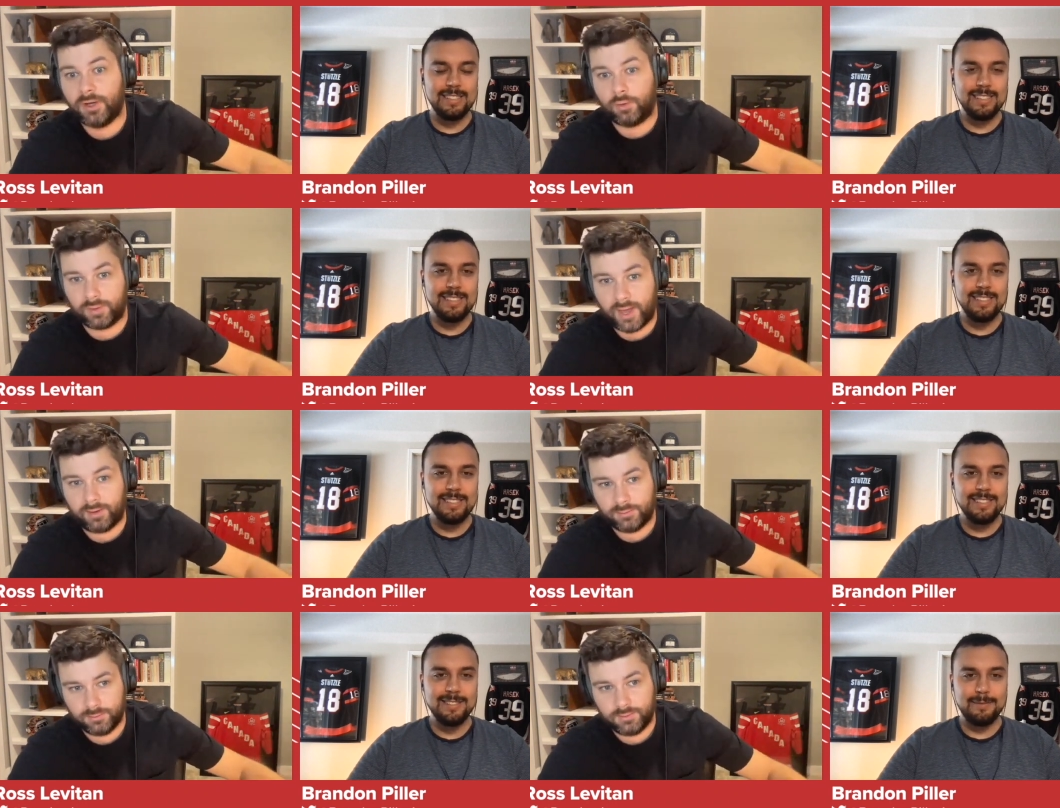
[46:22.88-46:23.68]
Speaker 1: okay.
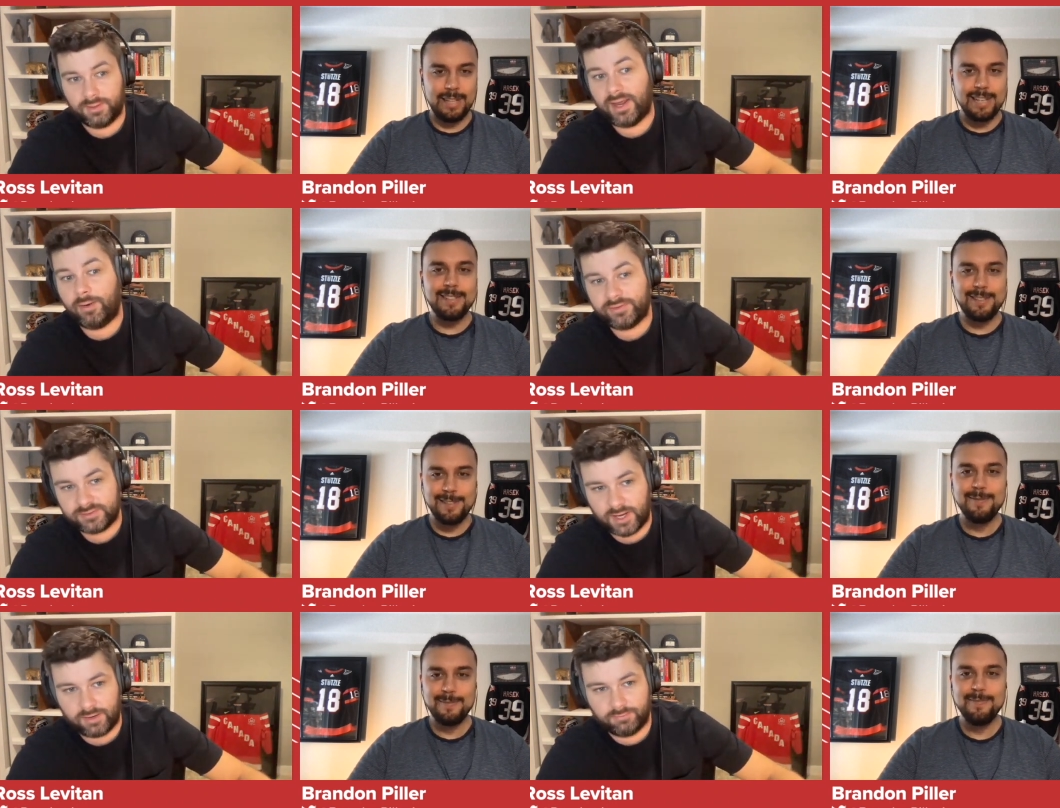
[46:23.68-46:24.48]
And now he's
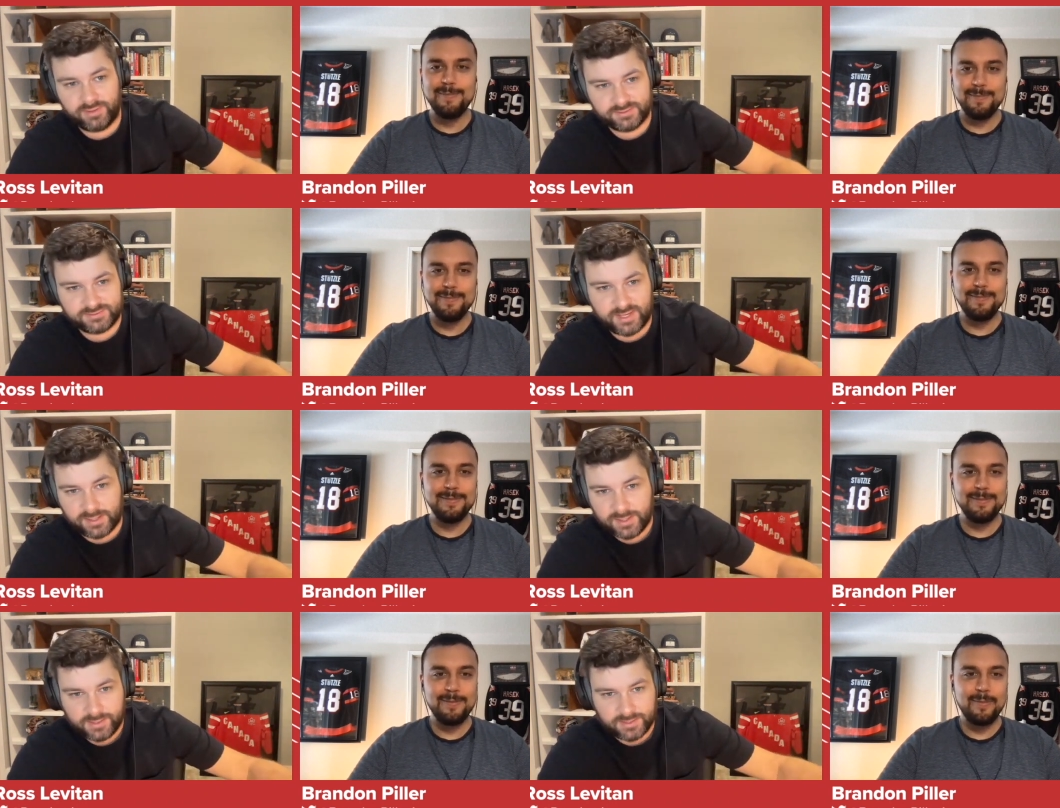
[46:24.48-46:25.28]
got real
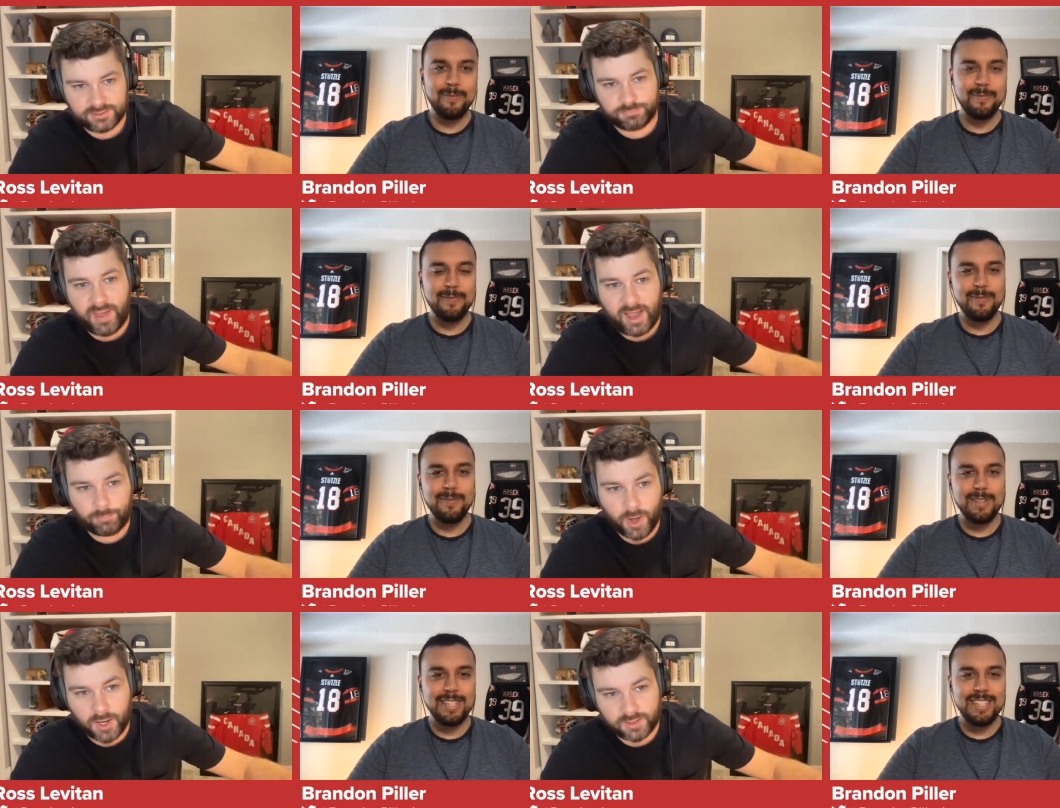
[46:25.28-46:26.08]
estate in his
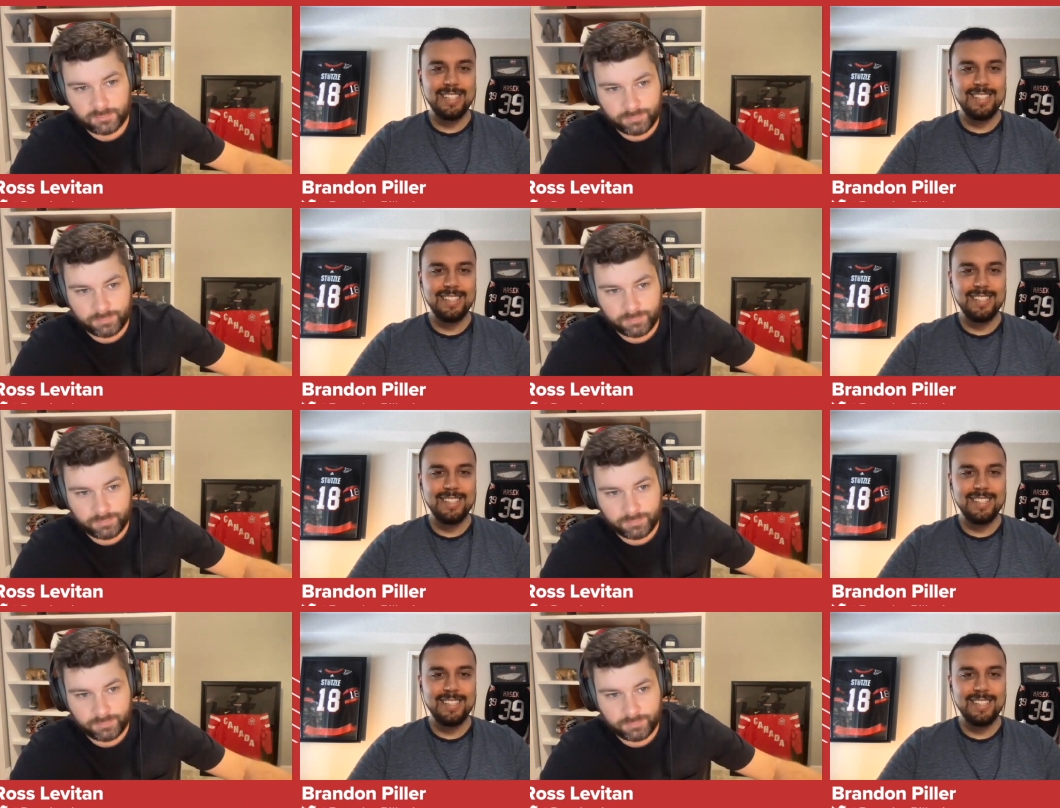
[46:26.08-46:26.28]
back pocket.